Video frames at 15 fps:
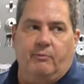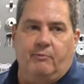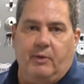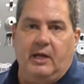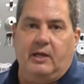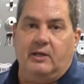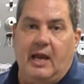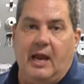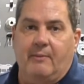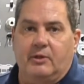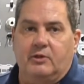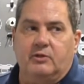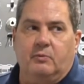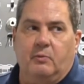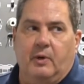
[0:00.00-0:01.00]
being
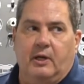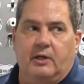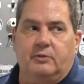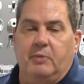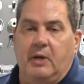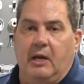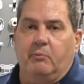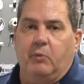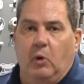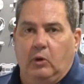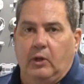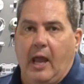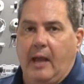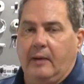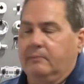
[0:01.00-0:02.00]
damaged when it's being pulled
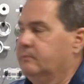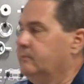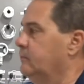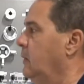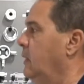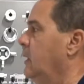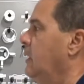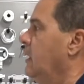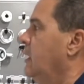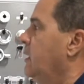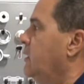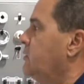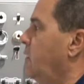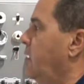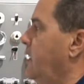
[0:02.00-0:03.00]
on.
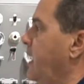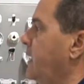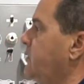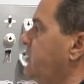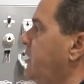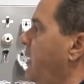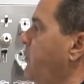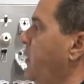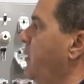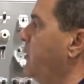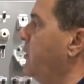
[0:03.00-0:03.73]
So the next step we would